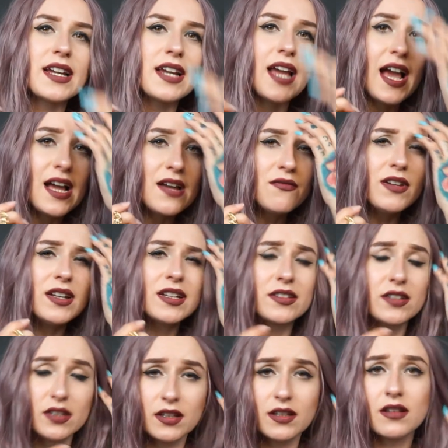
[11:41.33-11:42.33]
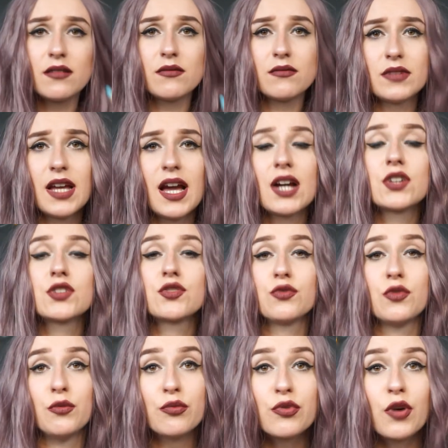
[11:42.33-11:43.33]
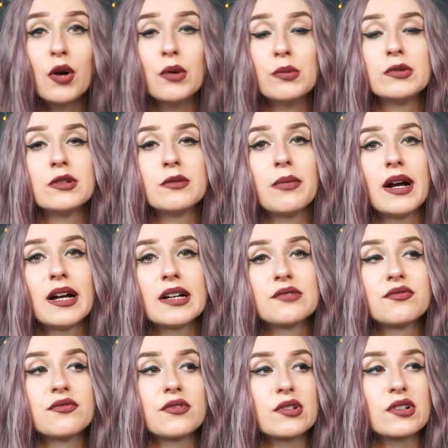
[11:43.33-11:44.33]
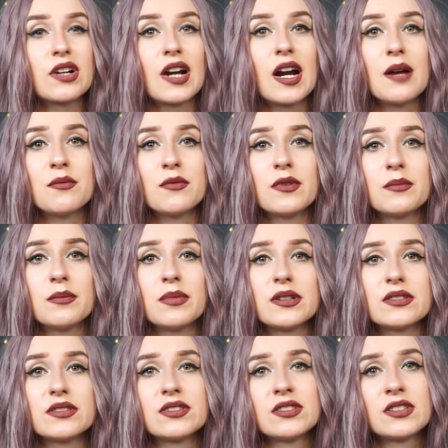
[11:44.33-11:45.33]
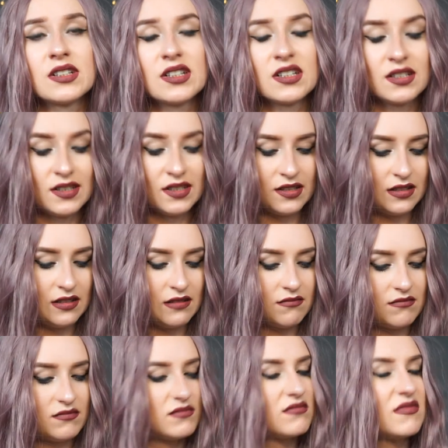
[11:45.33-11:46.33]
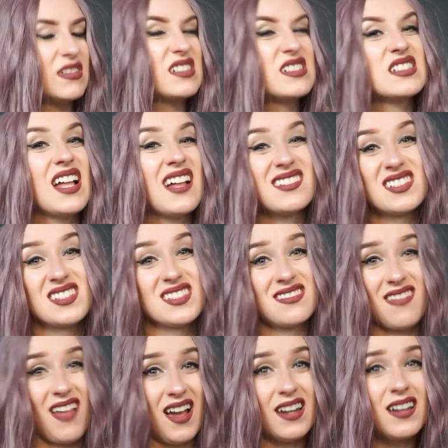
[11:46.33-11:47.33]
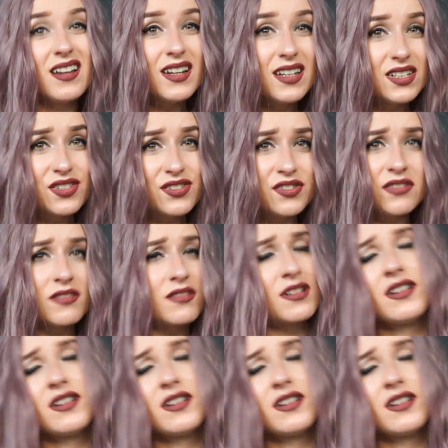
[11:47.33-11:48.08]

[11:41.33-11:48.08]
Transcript: I have like the, the actual proper bag for camera, but it's not stylish.